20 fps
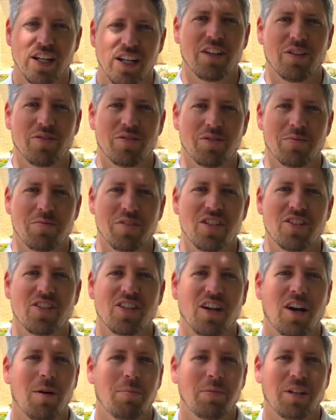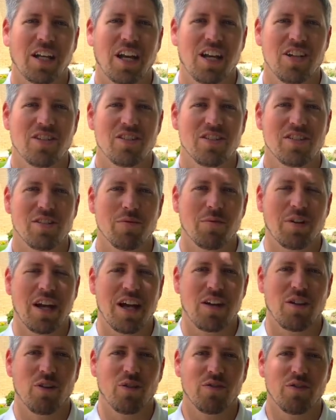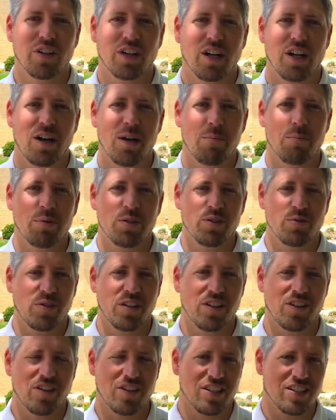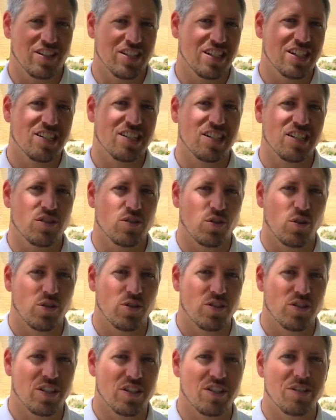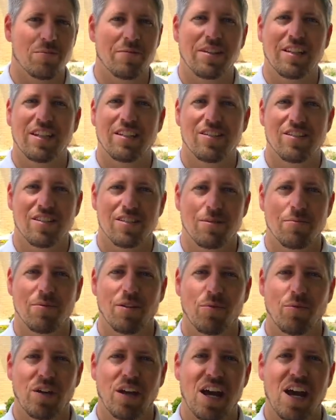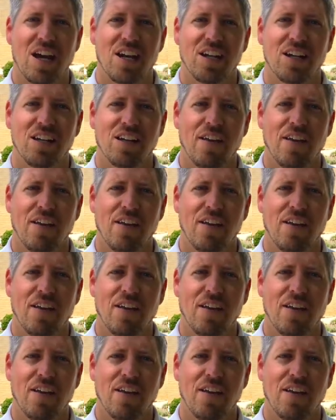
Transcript: There were some decent complications that we had to overcome between their existing solar system and the system that we added.